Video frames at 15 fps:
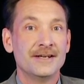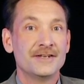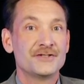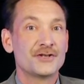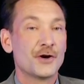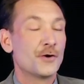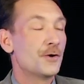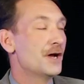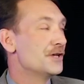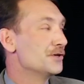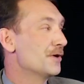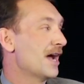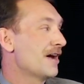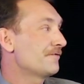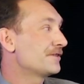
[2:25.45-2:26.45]
So
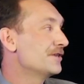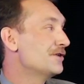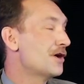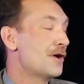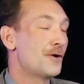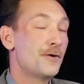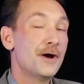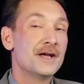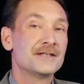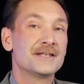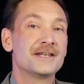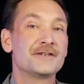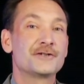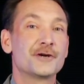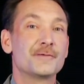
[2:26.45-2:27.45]
you have to know to
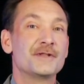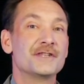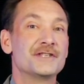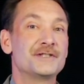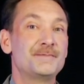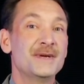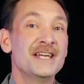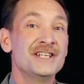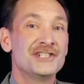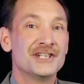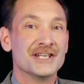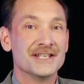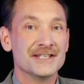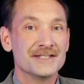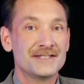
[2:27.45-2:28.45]
determine the
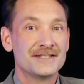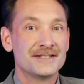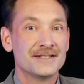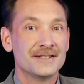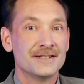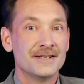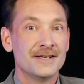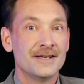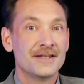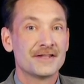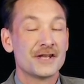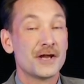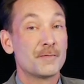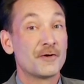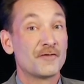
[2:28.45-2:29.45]
species
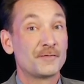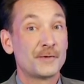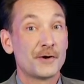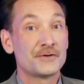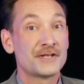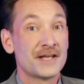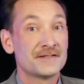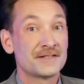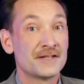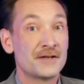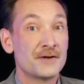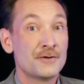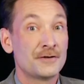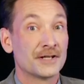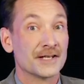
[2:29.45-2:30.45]
the number of protons in the
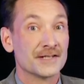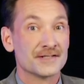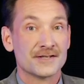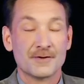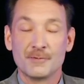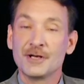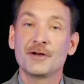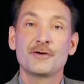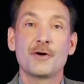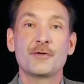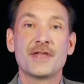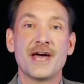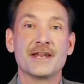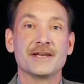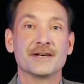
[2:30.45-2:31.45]
nucleus. We don't know
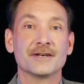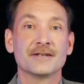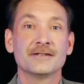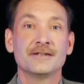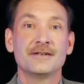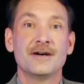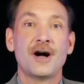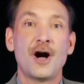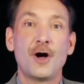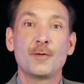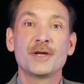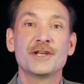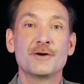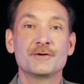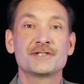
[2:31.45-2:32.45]
that here. All
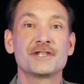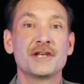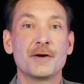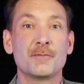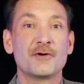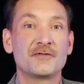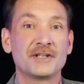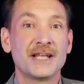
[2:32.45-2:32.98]
we know is the number of